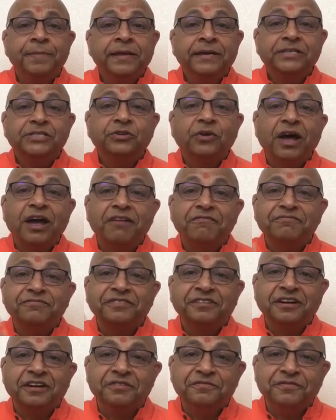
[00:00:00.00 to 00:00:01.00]
So I have
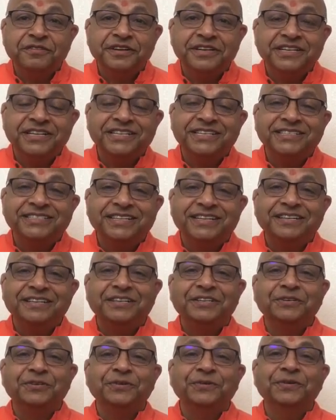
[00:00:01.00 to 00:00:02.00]
converted it
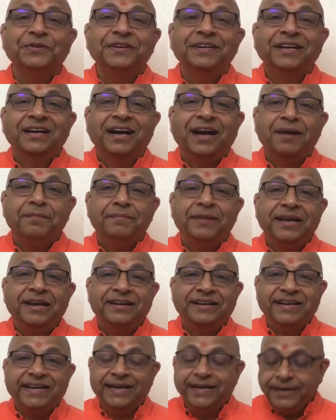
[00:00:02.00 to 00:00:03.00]
into a
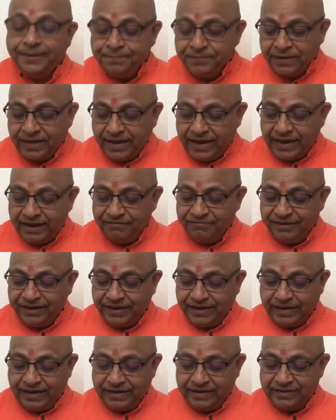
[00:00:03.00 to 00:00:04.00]
melody and we
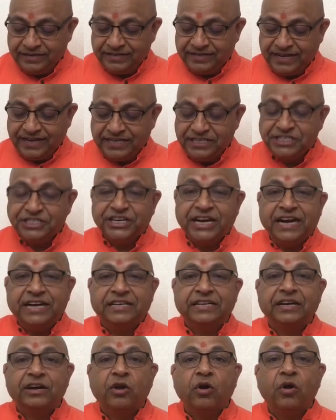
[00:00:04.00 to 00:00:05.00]
can then
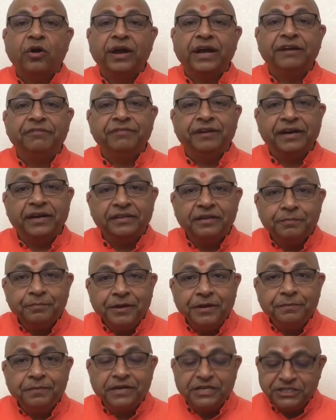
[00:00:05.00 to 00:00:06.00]
chant along, and when other
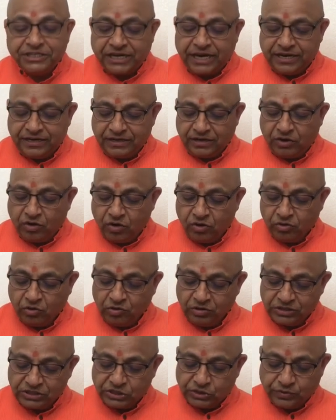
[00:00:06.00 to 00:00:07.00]
people chant along
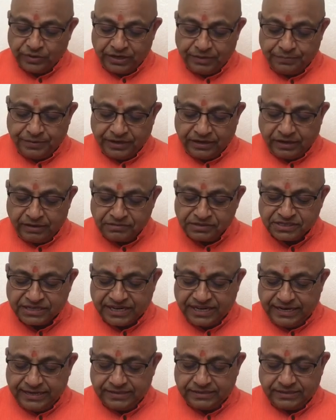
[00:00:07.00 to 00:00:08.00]
also it becomes
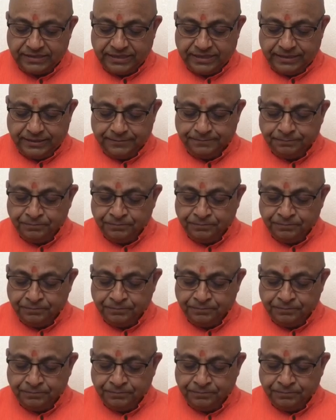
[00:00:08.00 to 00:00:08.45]
kirtan.